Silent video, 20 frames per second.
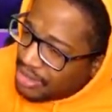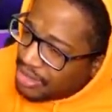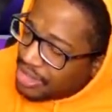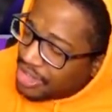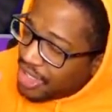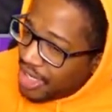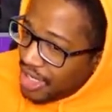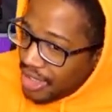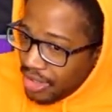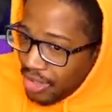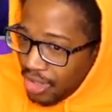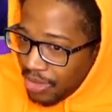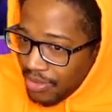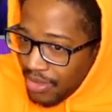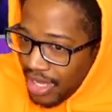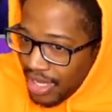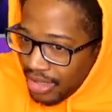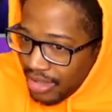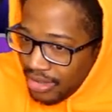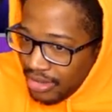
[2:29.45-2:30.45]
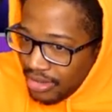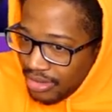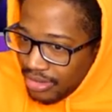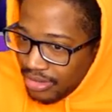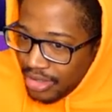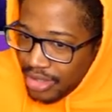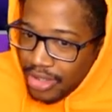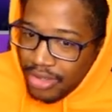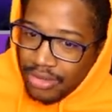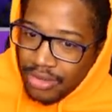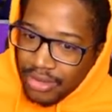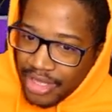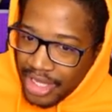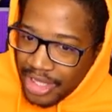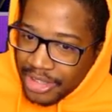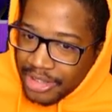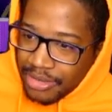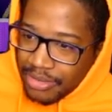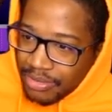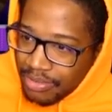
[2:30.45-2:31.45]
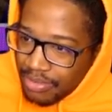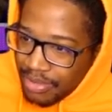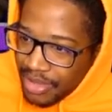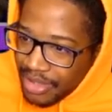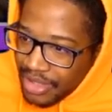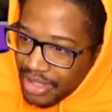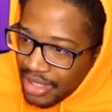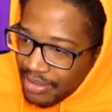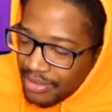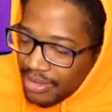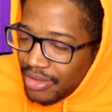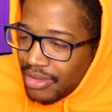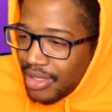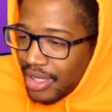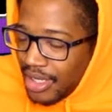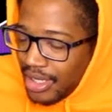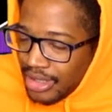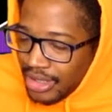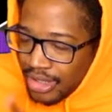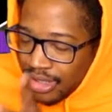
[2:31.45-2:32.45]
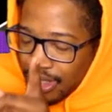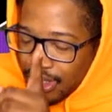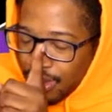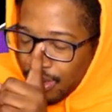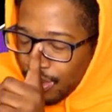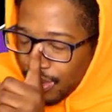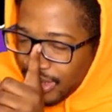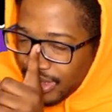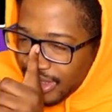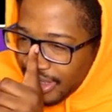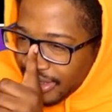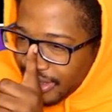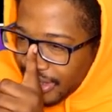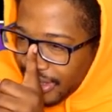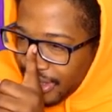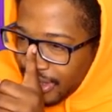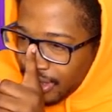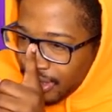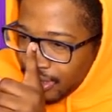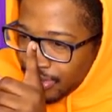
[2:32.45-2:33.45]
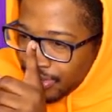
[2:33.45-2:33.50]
Chase Dark Matter. No, okay. Big Diamond, okay. We can take that.